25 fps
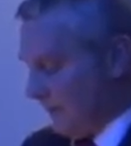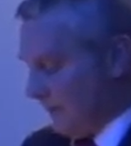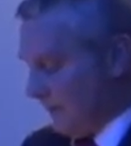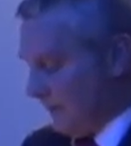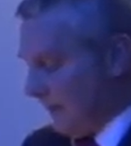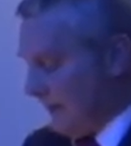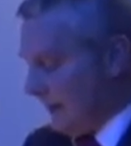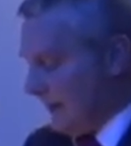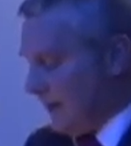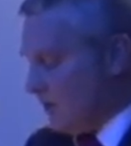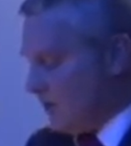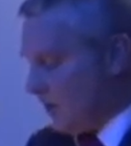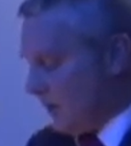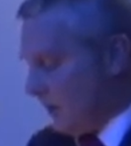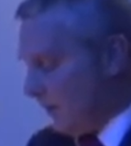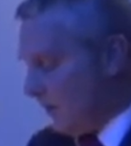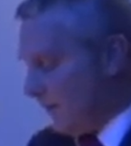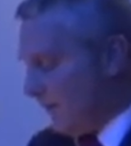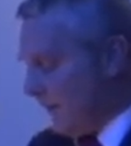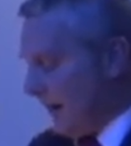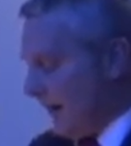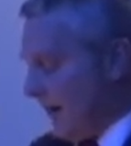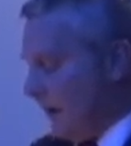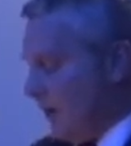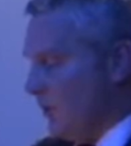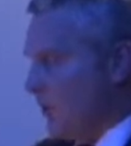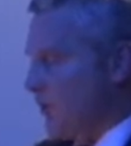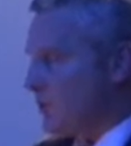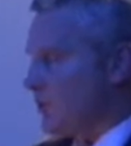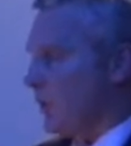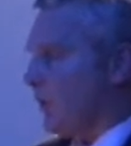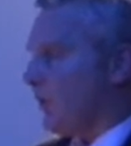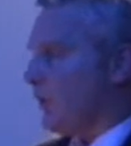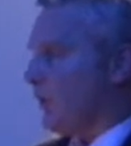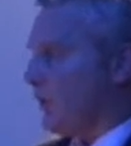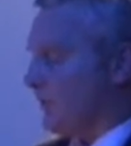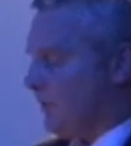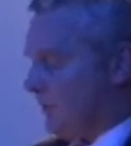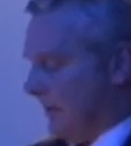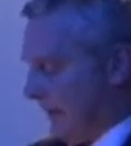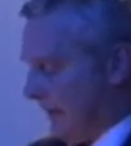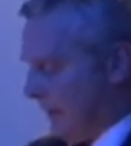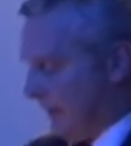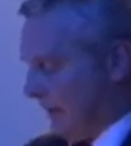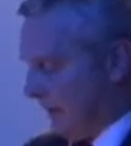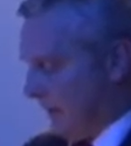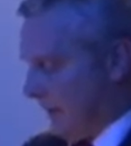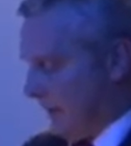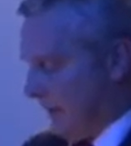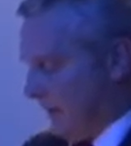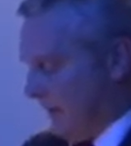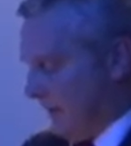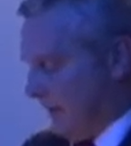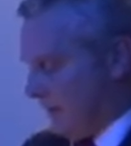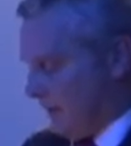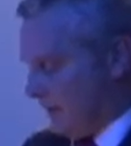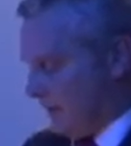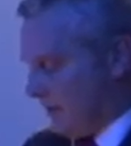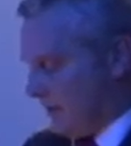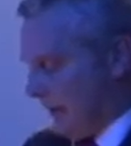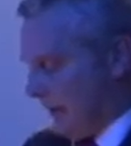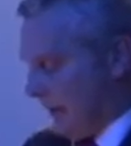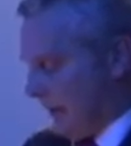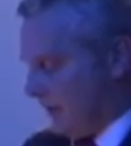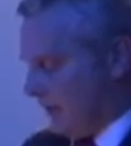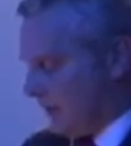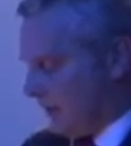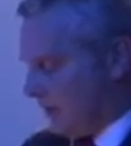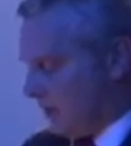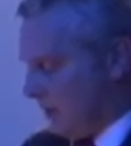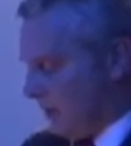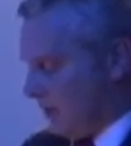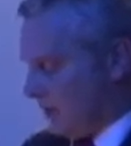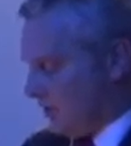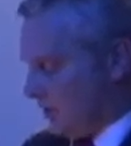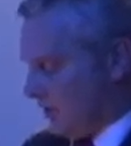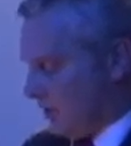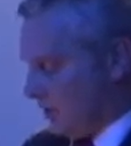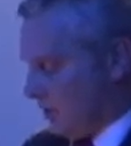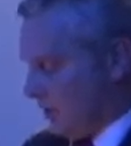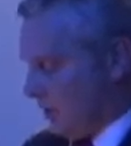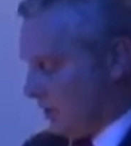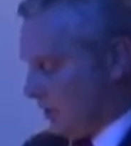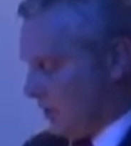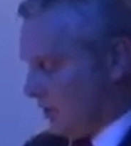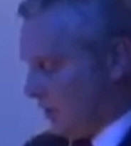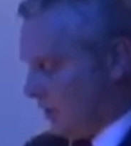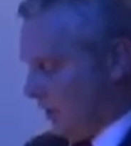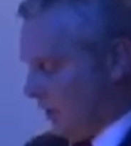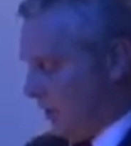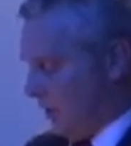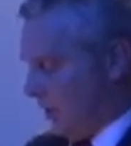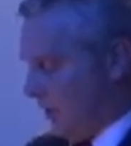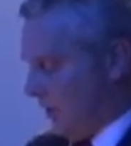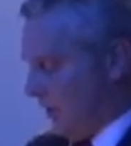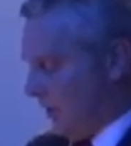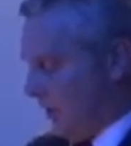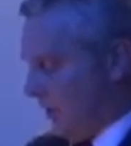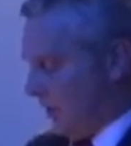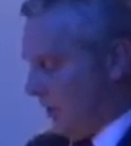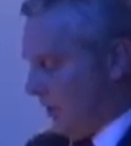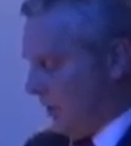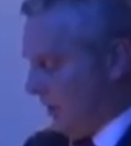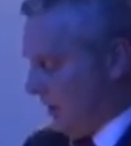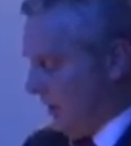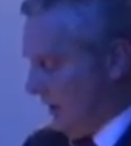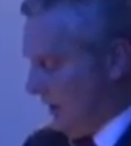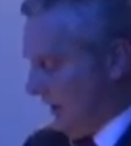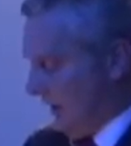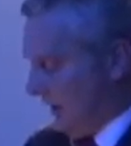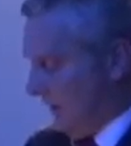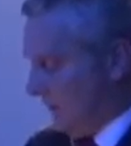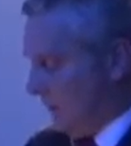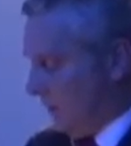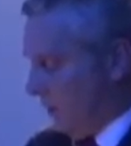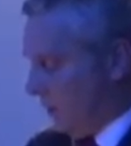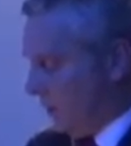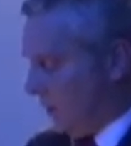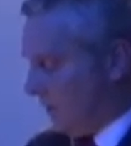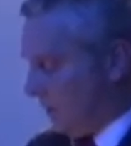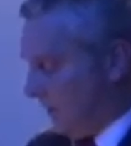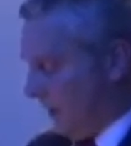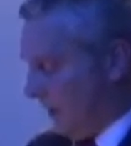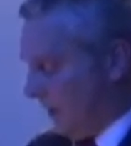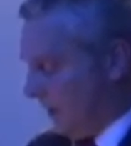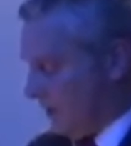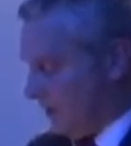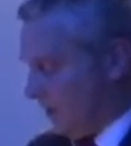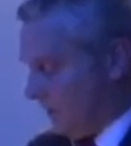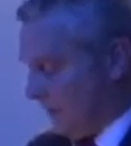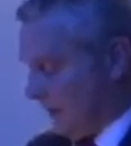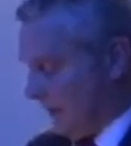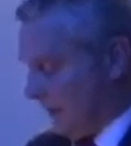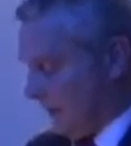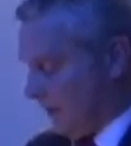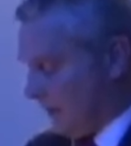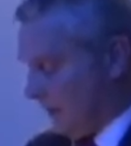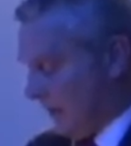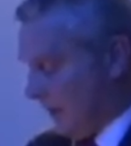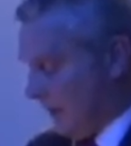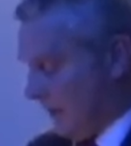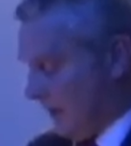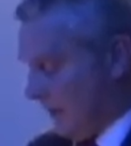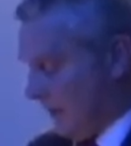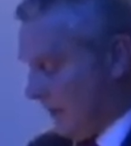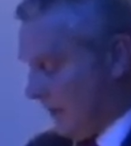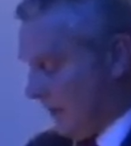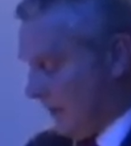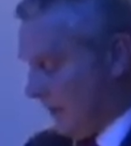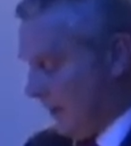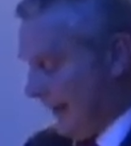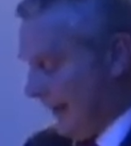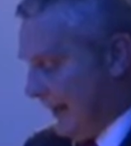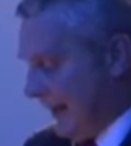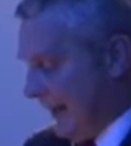These are the values underpinning the settled constitutional order in both parts of this island.